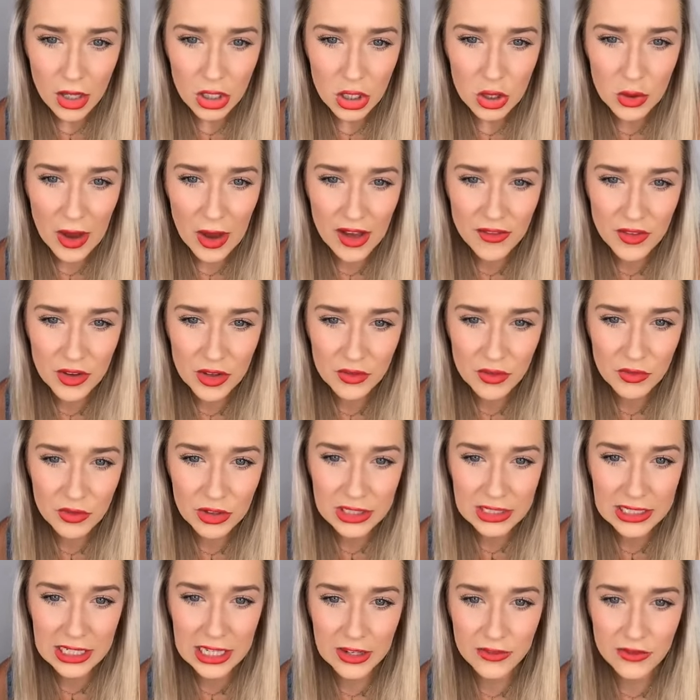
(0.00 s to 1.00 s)
you haven't
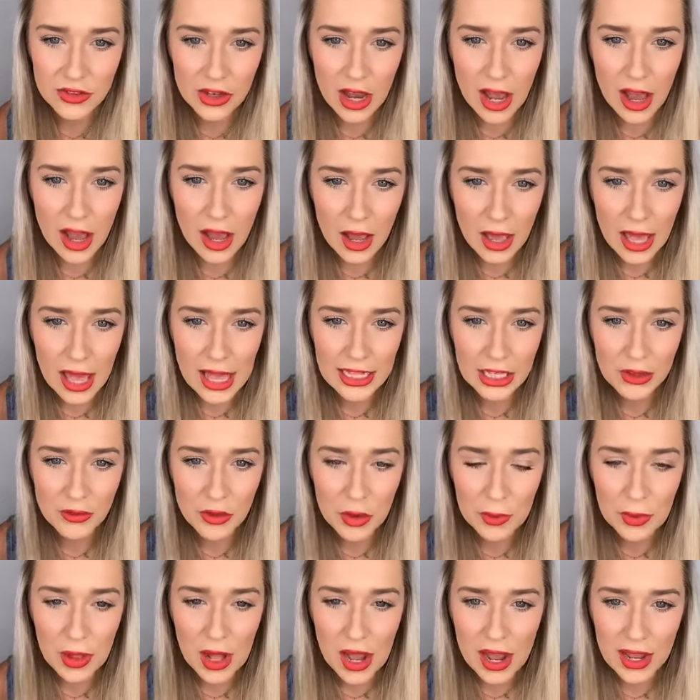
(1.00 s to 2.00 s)
received uh, any
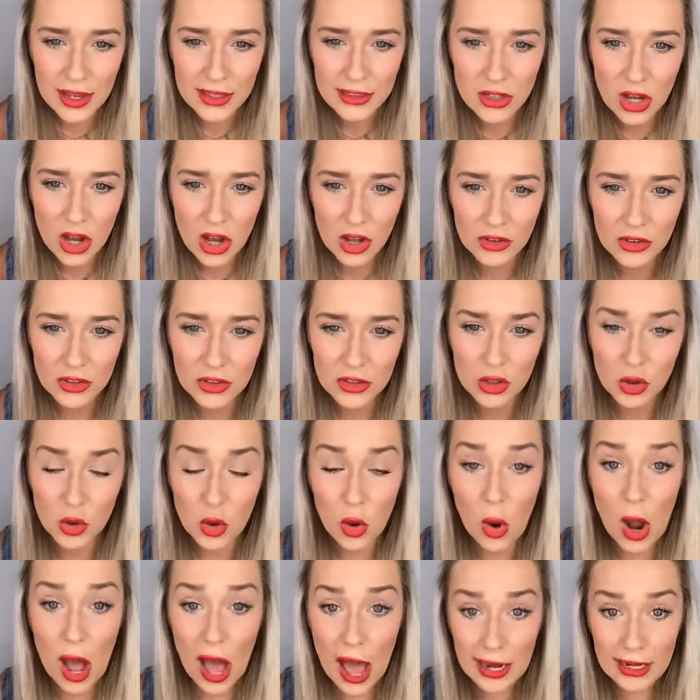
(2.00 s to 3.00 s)
replies on
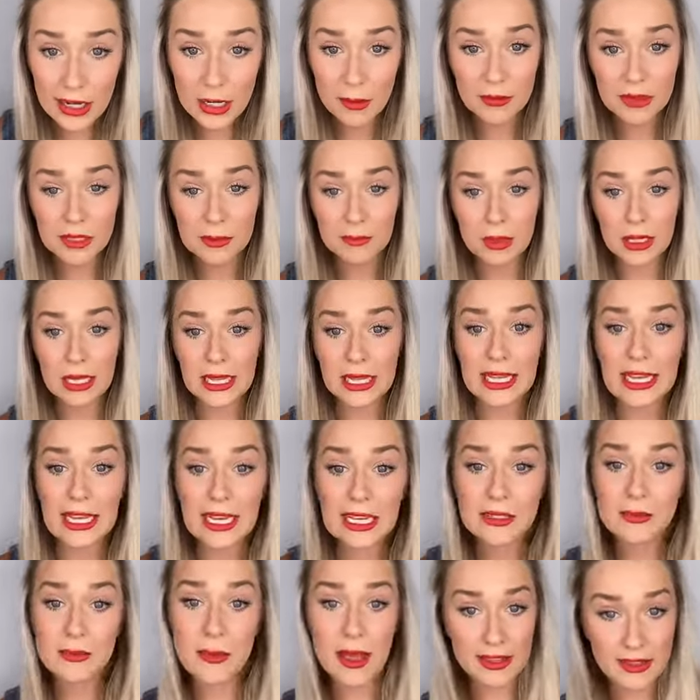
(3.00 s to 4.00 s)
your items,
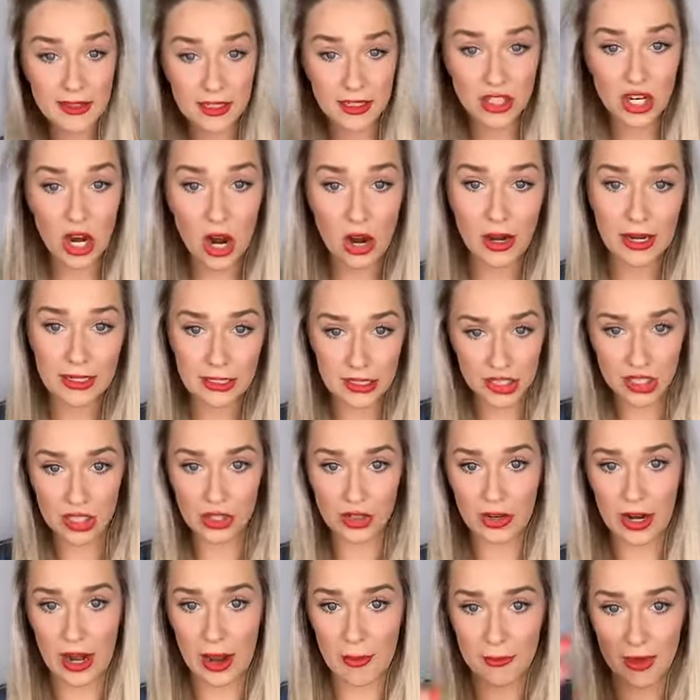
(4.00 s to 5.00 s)
please message our
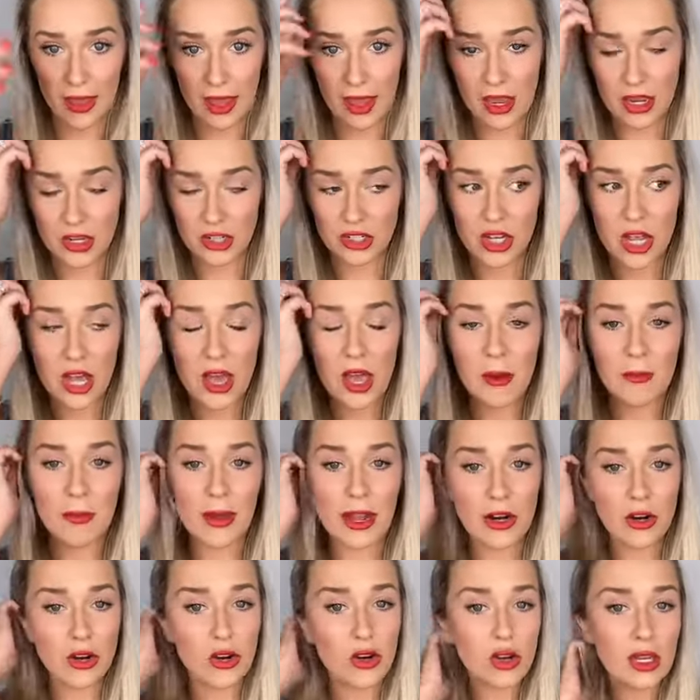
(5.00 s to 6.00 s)
Instagram page.
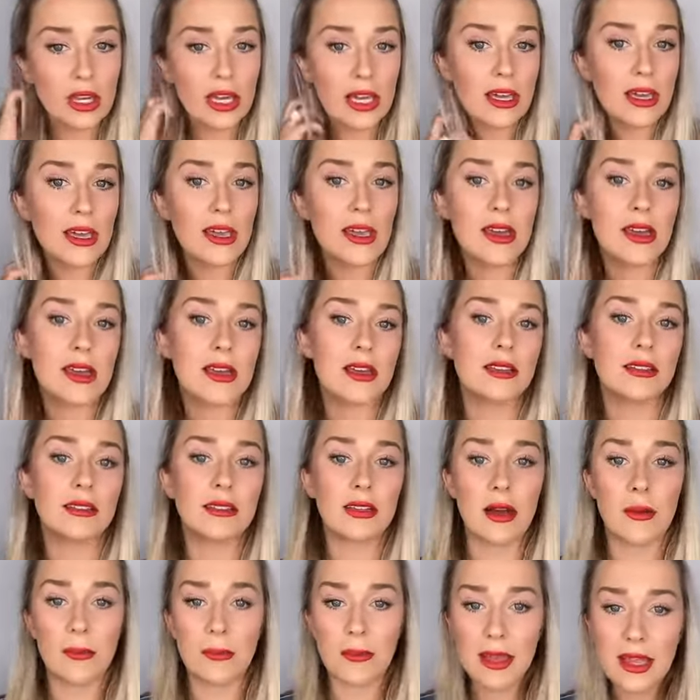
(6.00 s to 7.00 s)
My girl Kiki is
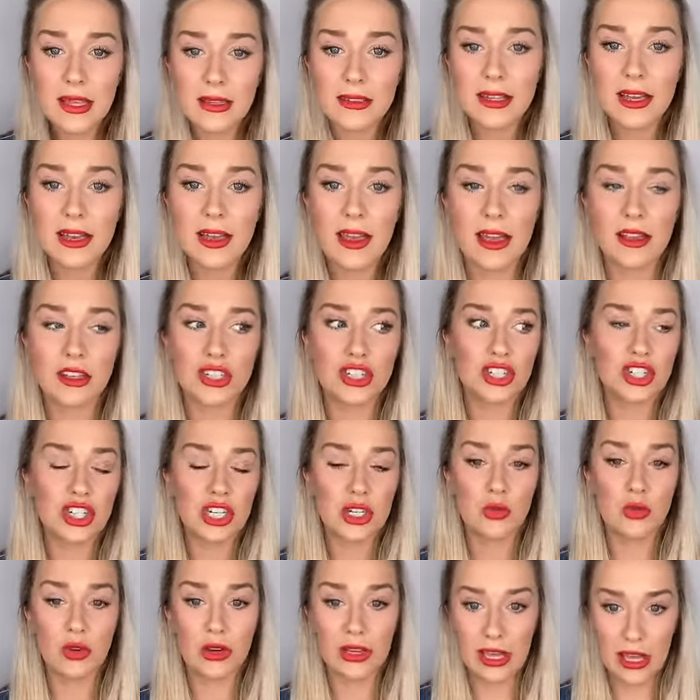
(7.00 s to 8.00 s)
amazing and
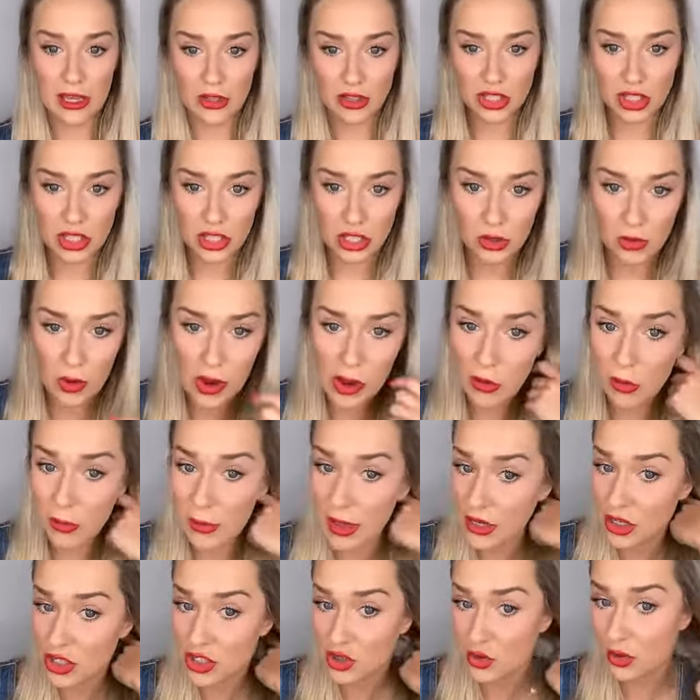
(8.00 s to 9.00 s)
she will get to you. I will
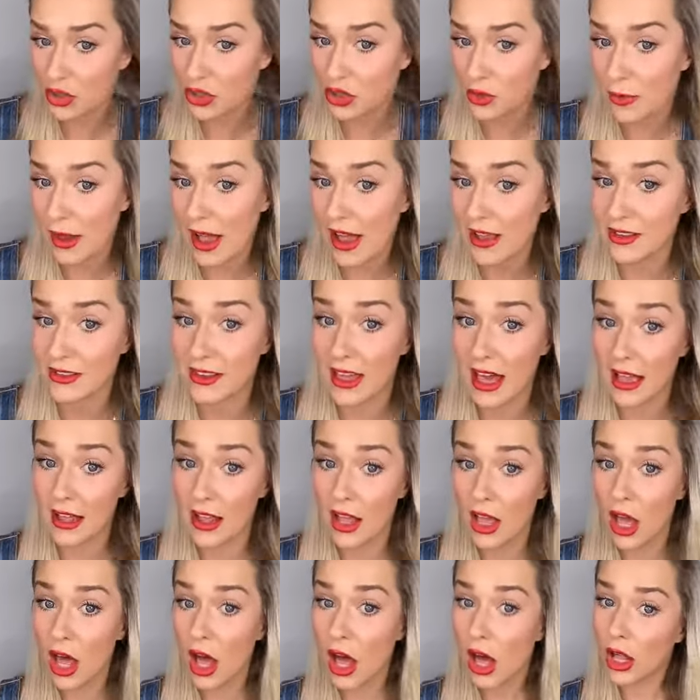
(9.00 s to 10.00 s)
make sure to pass
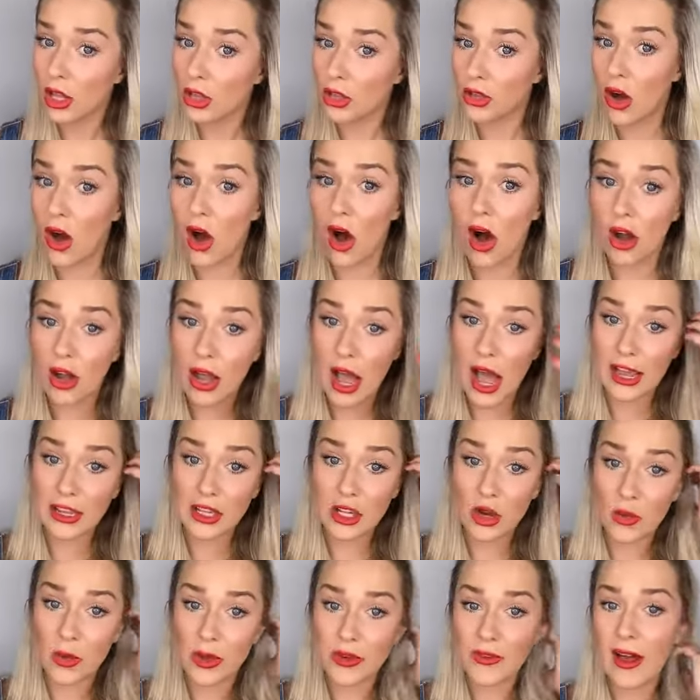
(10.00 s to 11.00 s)
that along. I
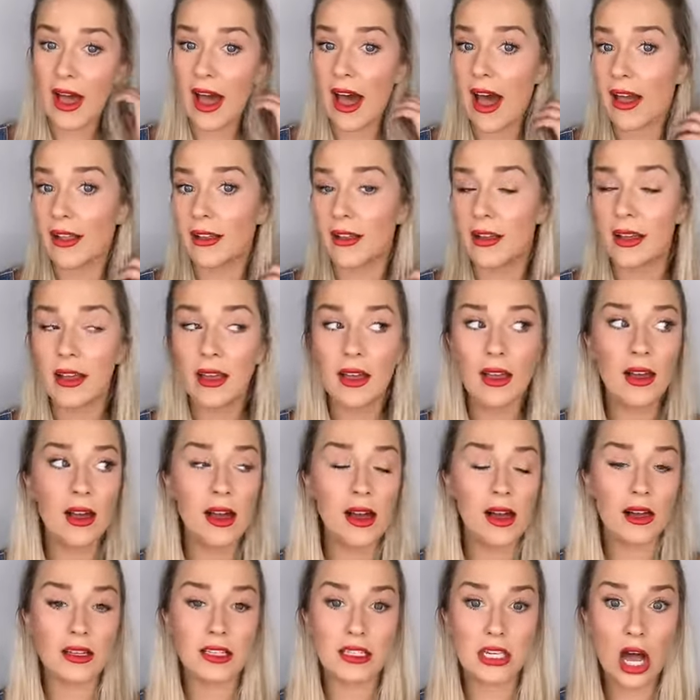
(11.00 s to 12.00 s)
know we've had
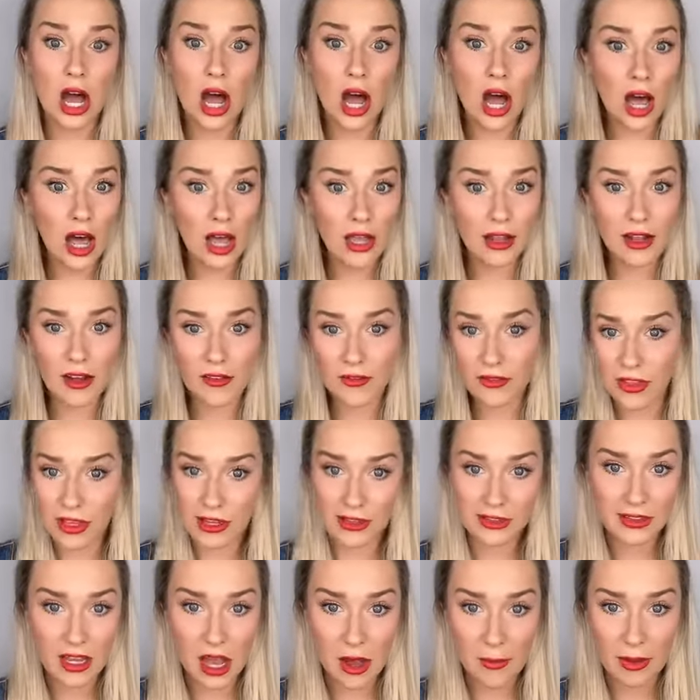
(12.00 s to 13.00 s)
a ton of
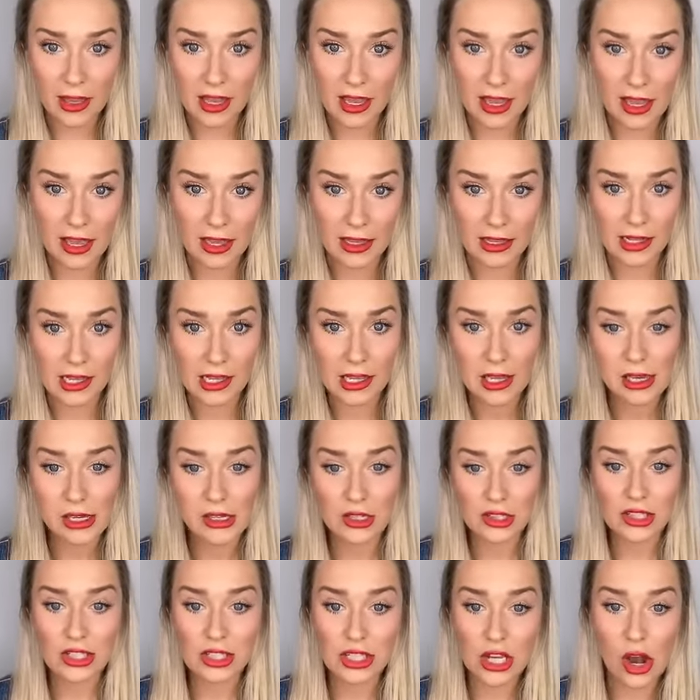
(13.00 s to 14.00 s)
things coming in.
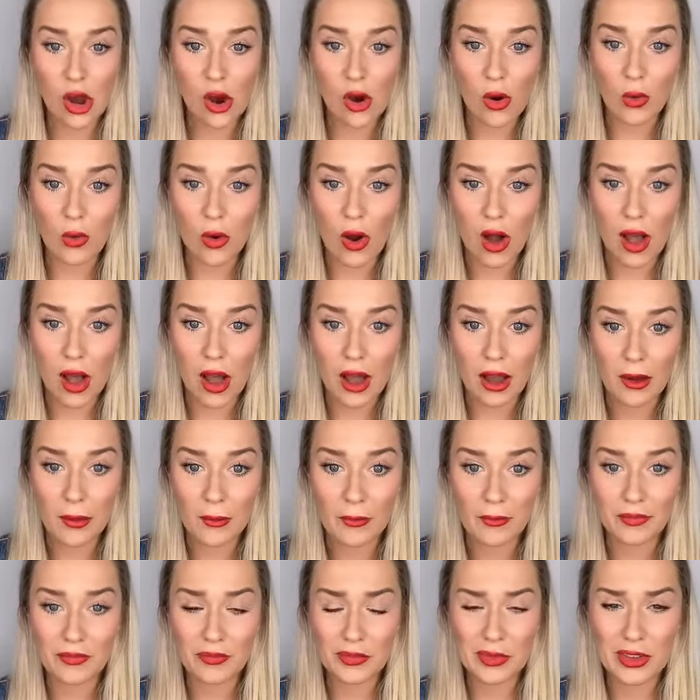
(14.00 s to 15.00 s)
So
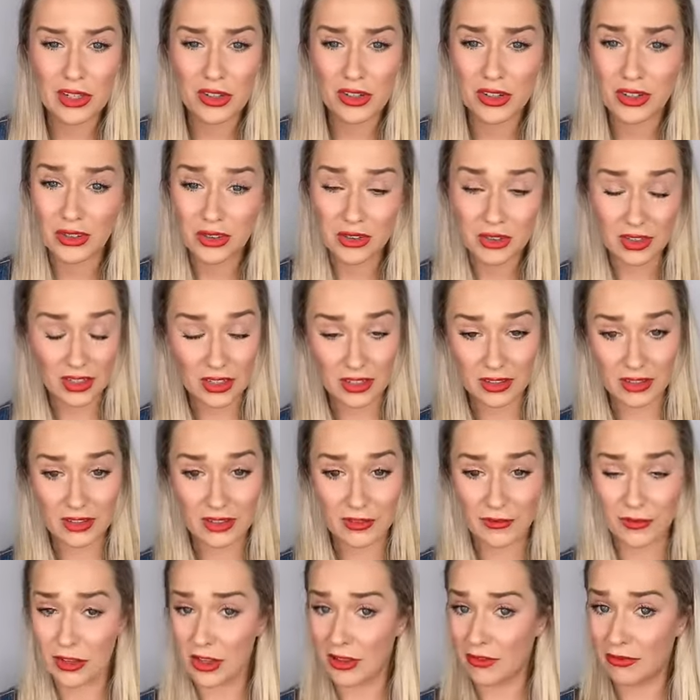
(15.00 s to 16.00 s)
um, you're,
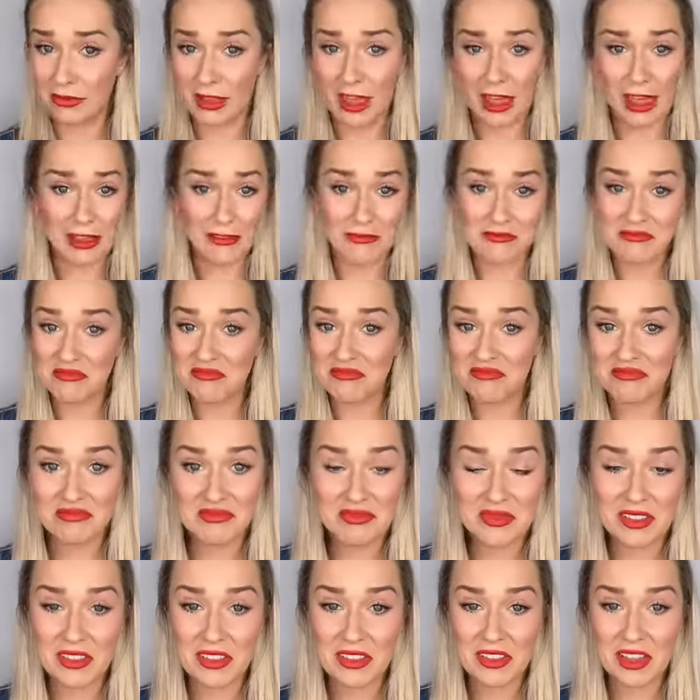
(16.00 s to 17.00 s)
if, again,
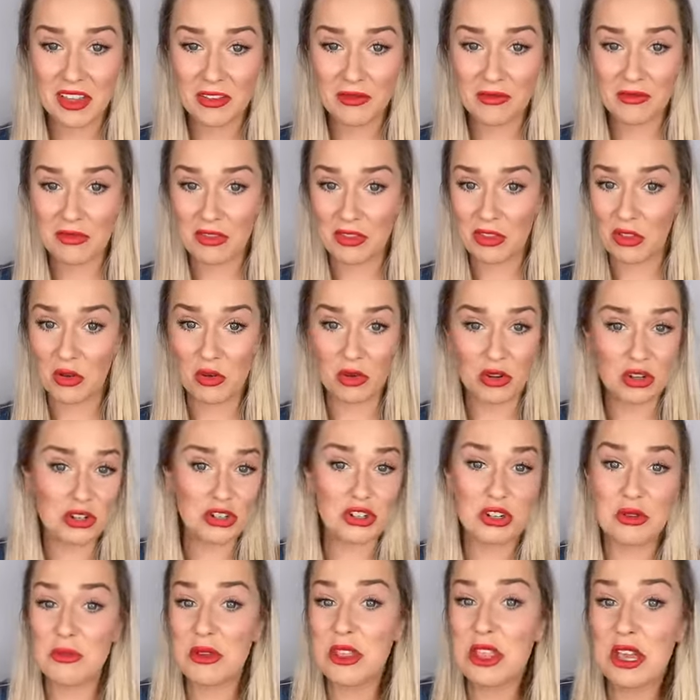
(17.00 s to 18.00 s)
the order
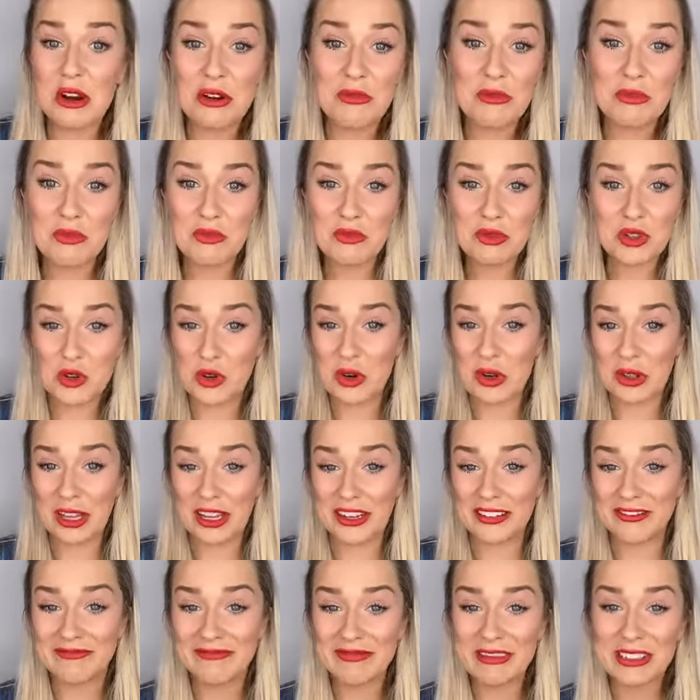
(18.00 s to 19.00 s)
should be there
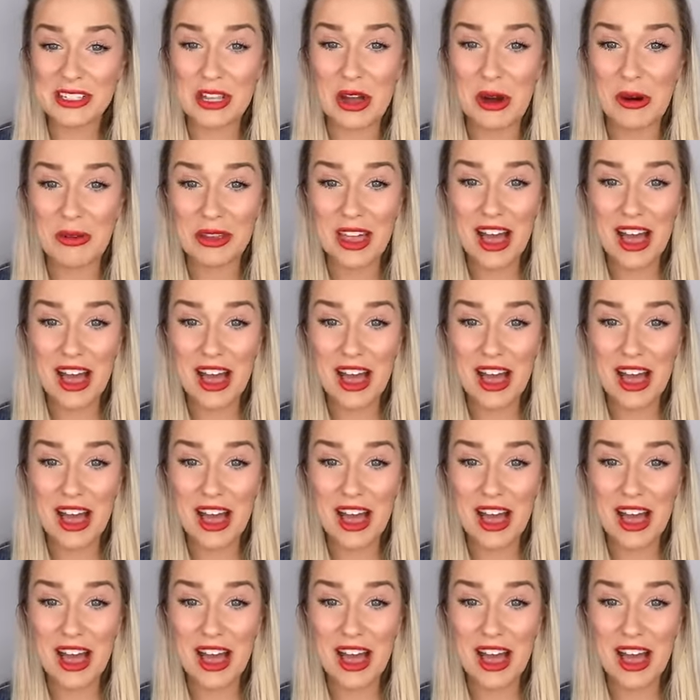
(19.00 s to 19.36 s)
shortly. So